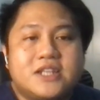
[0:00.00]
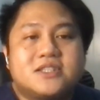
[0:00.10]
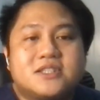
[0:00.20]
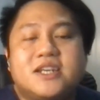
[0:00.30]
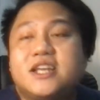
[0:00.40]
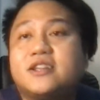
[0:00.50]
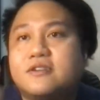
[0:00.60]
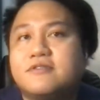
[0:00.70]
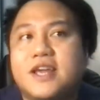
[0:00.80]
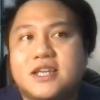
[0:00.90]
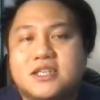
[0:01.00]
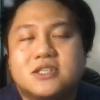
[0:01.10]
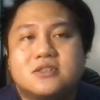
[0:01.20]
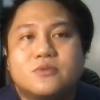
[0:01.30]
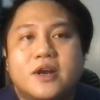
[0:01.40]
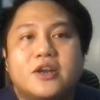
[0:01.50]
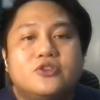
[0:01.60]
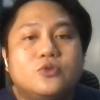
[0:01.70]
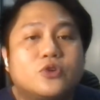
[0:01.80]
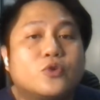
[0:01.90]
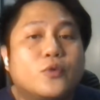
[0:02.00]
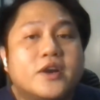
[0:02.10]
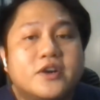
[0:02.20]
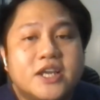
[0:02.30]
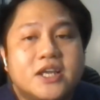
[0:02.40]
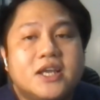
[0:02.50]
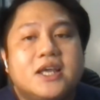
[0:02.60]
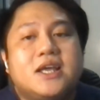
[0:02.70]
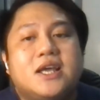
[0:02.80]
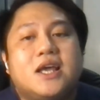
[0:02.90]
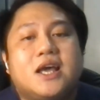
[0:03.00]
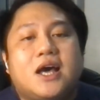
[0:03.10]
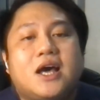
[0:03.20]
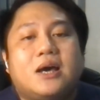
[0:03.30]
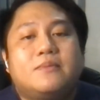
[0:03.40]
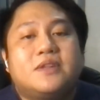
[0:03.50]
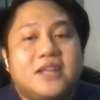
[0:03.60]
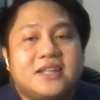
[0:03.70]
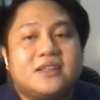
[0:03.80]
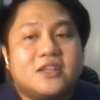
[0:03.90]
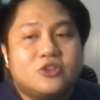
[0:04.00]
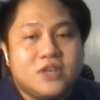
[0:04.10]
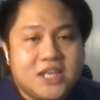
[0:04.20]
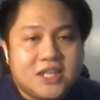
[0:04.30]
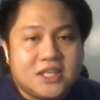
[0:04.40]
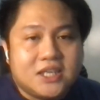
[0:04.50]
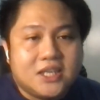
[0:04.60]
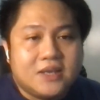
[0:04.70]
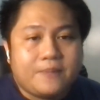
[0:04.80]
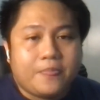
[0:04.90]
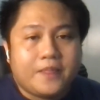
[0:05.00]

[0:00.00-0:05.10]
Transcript: graph, it's an interface where you query the data that you need.